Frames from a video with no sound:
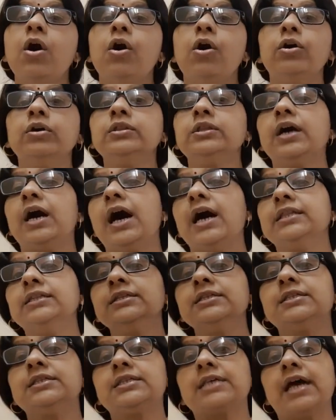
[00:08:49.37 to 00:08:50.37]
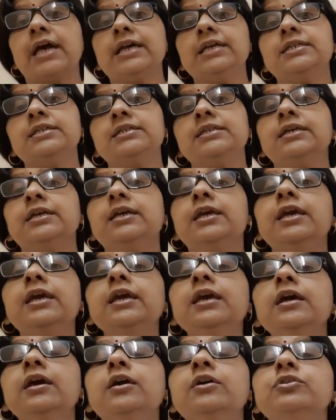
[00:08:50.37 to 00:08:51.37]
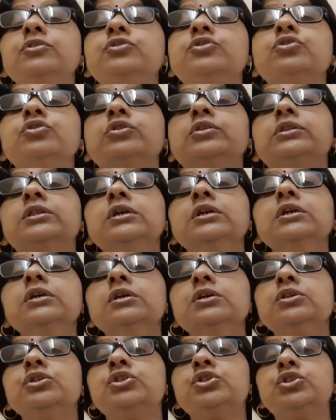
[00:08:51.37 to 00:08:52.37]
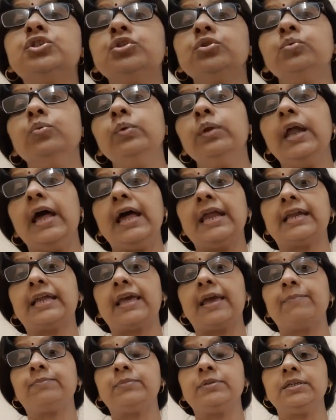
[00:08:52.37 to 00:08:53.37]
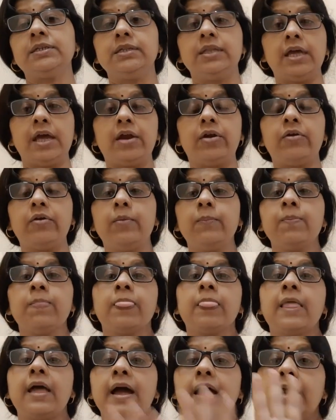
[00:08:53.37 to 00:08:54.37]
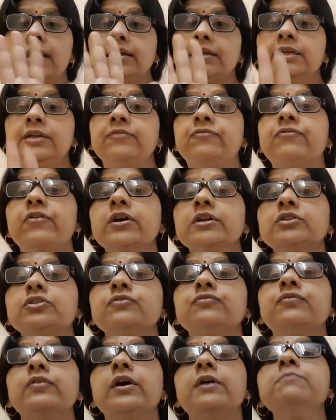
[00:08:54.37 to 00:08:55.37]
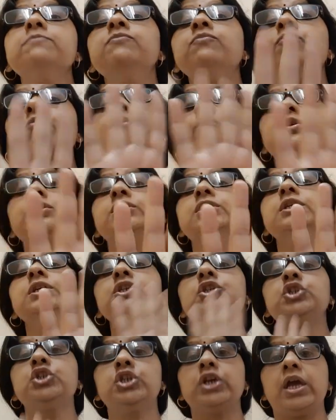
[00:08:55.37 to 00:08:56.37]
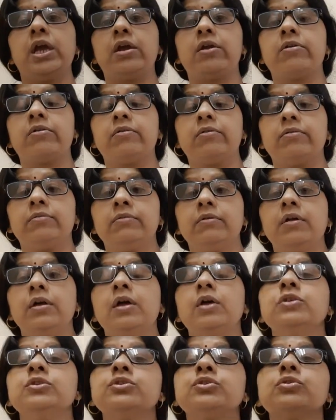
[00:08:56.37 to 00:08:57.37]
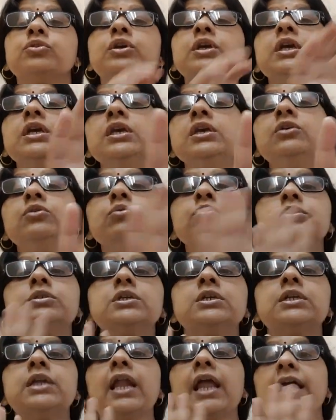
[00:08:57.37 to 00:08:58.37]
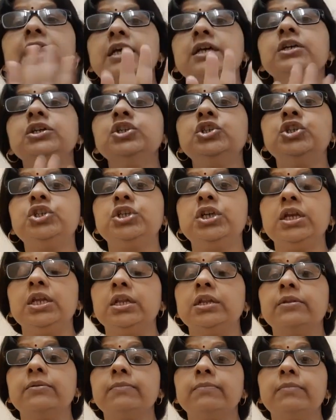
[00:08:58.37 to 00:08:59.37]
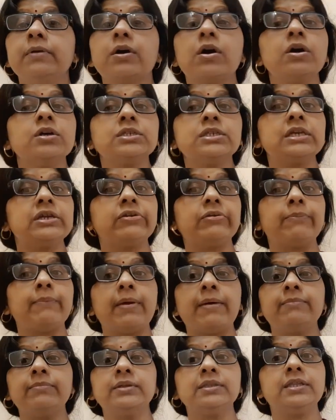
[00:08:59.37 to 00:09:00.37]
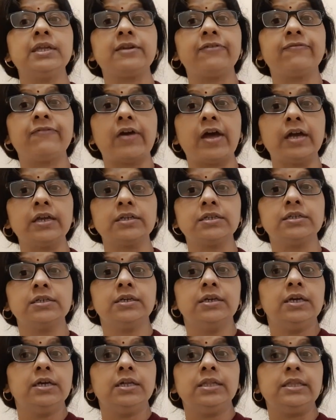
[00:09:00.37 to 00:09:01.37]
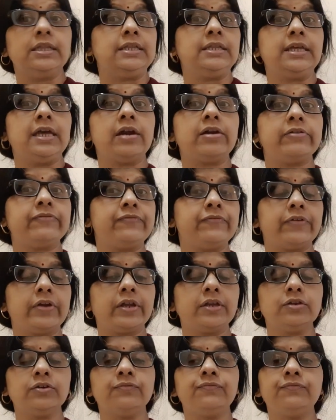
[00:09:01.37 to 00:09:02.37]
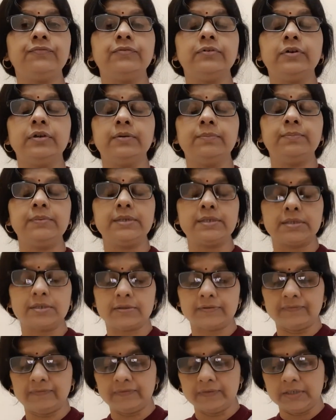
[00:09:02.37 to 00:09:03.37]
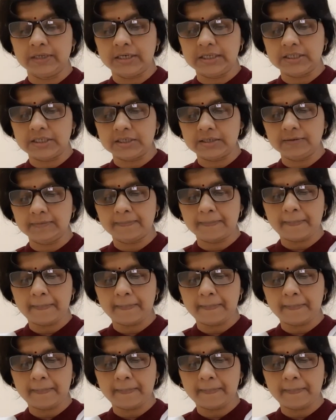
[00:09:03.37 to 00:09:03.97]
on the other side, he took the stool and kept it there. And in front of him was the chair. So he used it like a shield, because he remembered that fact that they are afraid of pieces of furniture.